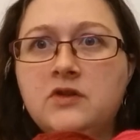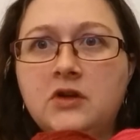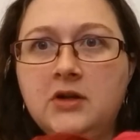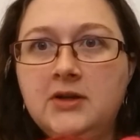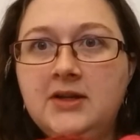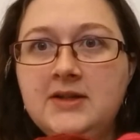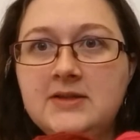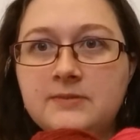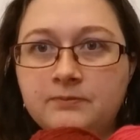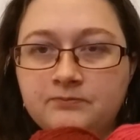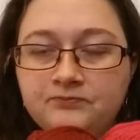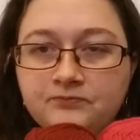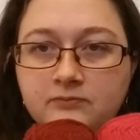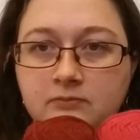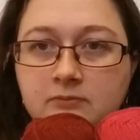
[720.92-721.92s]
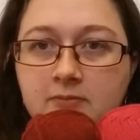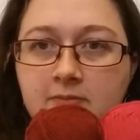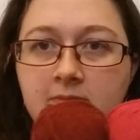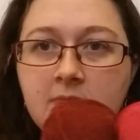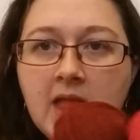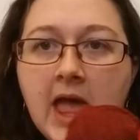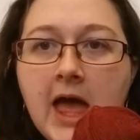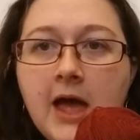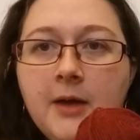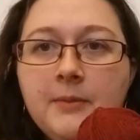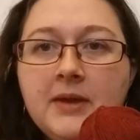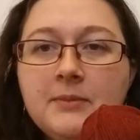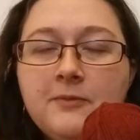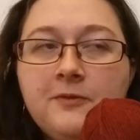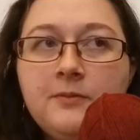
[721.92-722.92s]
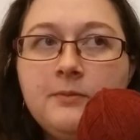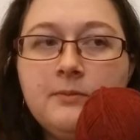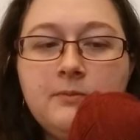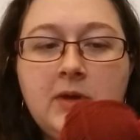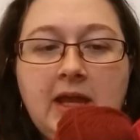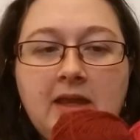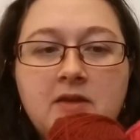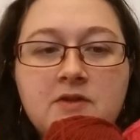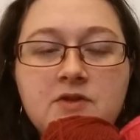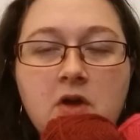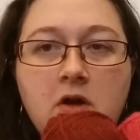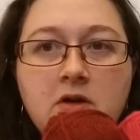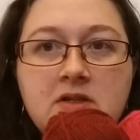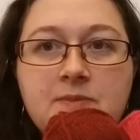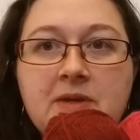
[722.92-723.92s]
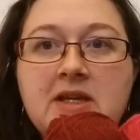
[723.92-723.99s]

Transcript: colours in the socks,